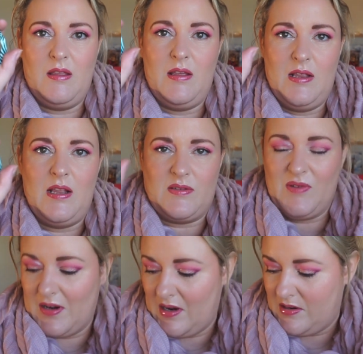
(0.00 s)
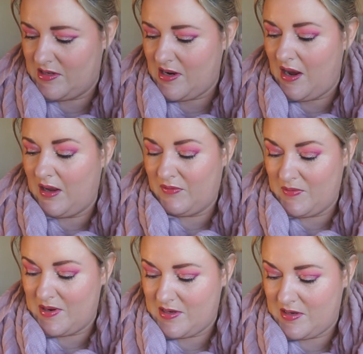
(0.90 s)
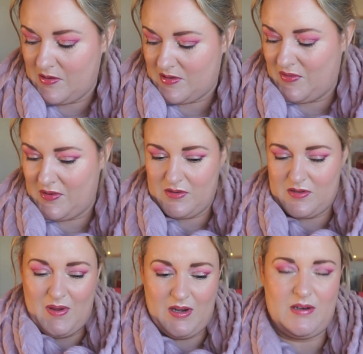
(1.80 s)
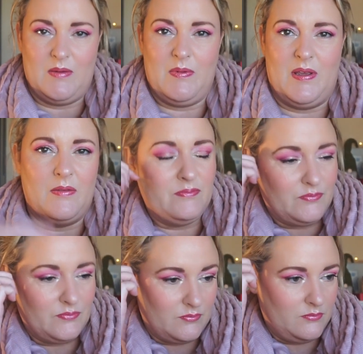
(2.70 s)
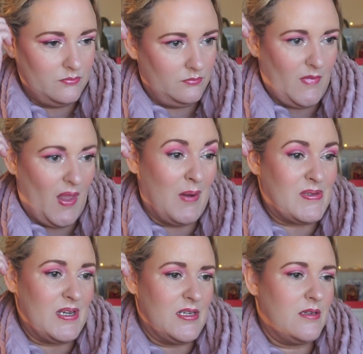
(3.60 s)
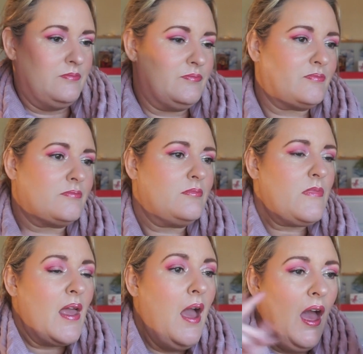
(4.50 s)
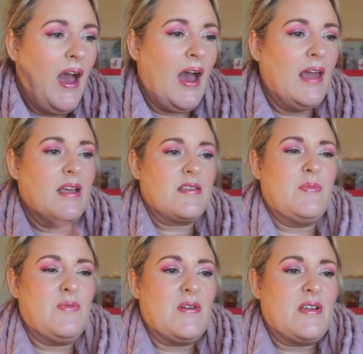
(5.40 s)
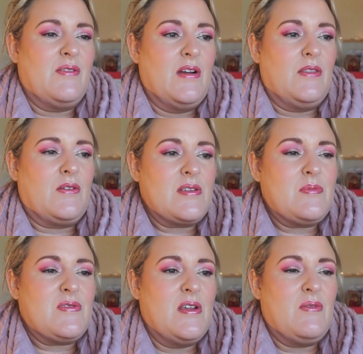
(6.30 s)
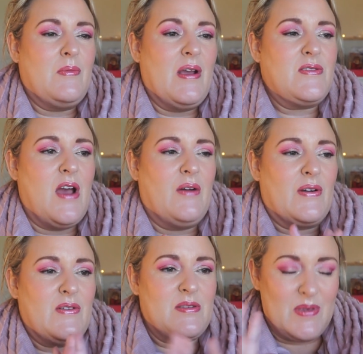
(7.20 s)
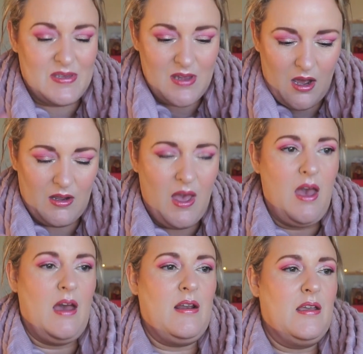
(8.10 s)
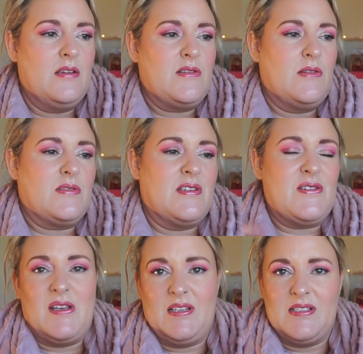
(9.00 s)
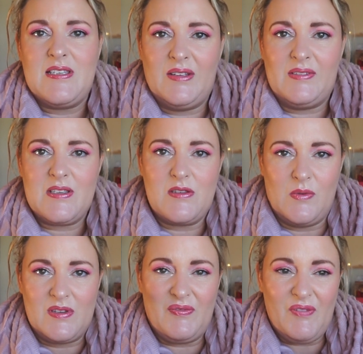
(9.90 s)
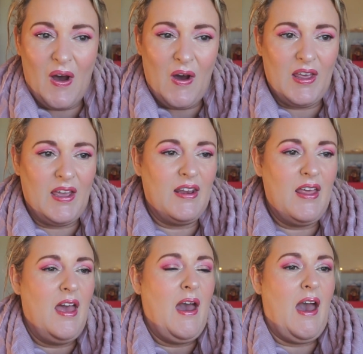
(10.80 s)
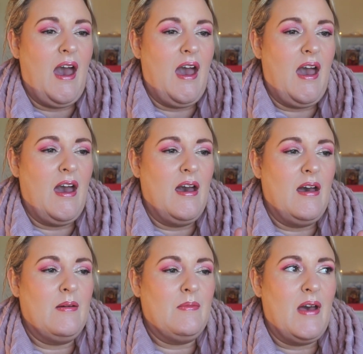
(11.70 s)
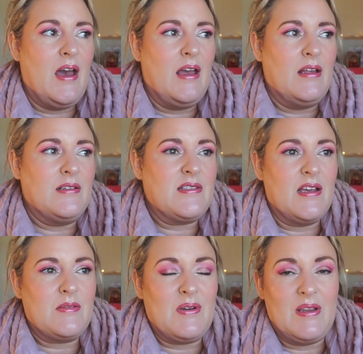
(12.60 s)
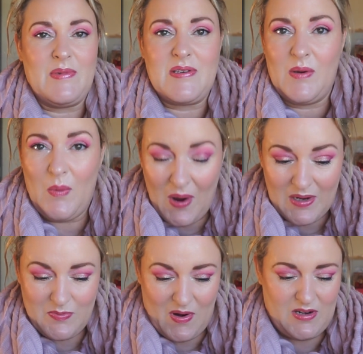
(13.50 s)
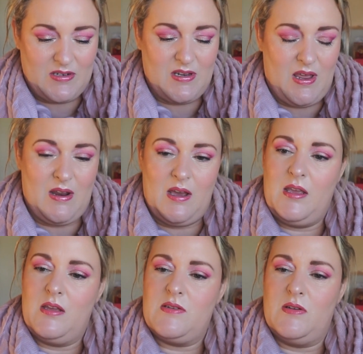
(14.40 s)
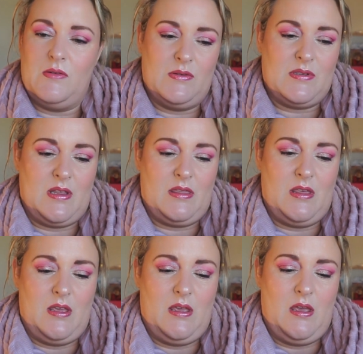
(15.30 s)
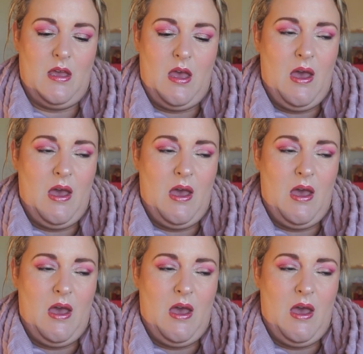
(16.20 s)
it's running out of time for me to use, if you know what I mean. It'll be obsolete. Next up, rocking around the Christmas tree, remind you of a Christmas song, and I had chosen Shakin' Stevens, Snow Is Falling, and that would lead me to a white product, and I chose the